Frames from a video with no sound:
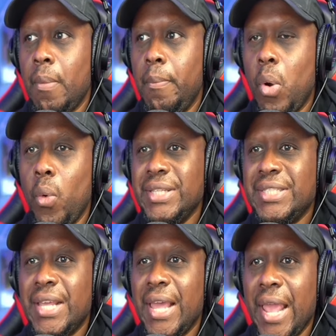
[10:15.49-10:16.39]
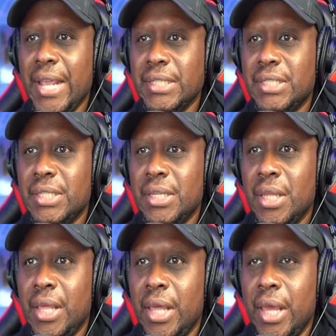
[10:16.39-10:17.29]
0.8.
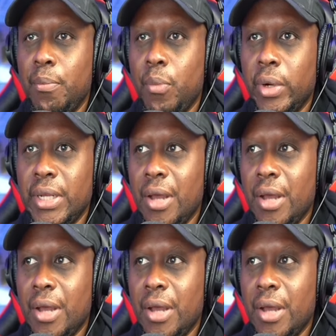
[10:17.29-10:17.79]
And Morning